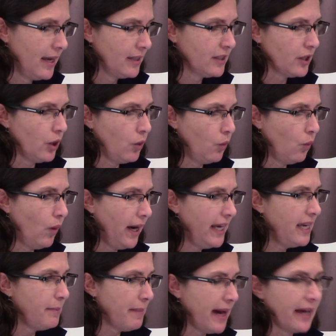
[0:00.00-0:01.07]
So why
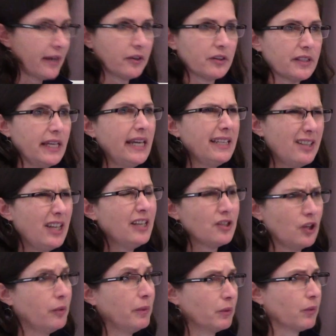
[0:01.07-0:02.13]
he matters, it's
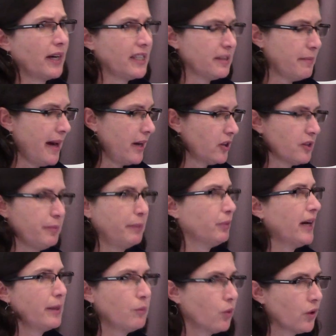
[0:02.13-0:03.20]
his human rights matters, but
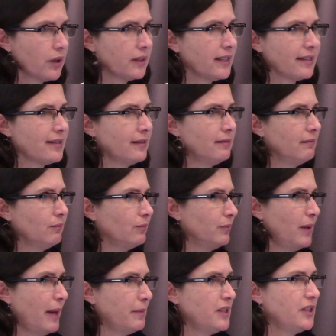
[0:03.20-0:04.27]
Pragmatic doesn't,
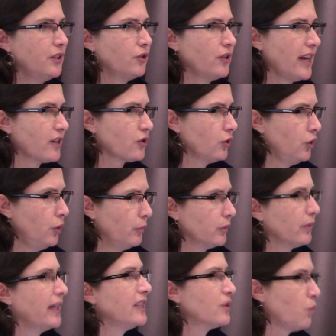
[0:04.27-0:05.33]
Amnesty International, Human
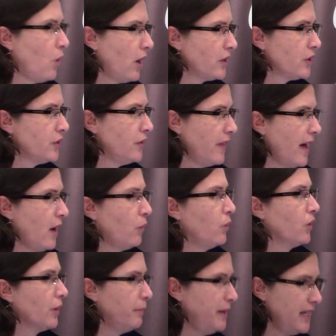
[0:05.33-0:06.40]
Rights Watch do that.
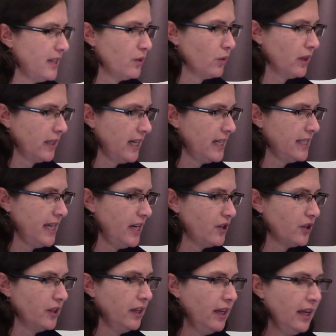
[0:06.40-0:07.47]
We're a peace
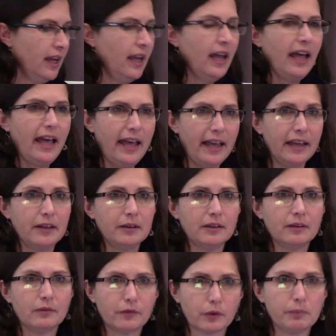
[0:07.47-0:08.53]
organization,
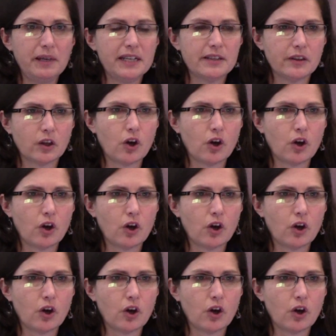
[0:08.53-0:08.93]
and for peace in